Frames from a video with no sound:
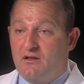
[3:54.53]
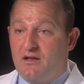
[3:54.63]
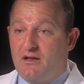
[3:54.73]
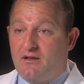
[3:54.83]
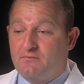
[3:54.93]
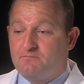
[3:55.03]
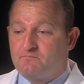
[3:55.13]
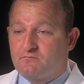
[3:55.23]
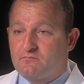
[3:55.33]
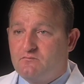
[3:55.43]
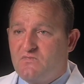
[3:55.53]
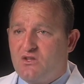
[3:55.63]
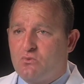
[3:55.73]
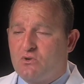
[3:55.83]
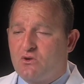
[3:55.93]
um,
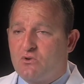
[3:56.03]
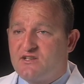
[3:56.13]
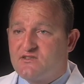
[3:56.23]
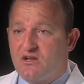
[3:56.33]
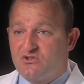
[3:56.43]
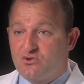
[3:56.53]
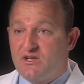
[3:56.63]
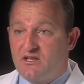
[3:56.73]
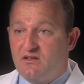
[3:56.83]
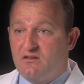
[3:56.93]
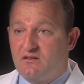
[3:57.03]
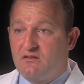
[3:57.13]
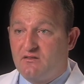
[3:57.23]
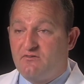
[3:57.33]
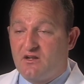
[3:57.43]
rigorous on treating
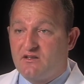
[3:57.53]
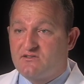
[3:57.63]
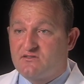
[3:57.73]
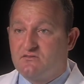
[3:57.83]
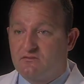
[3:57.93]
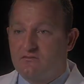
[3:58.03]
the fungus.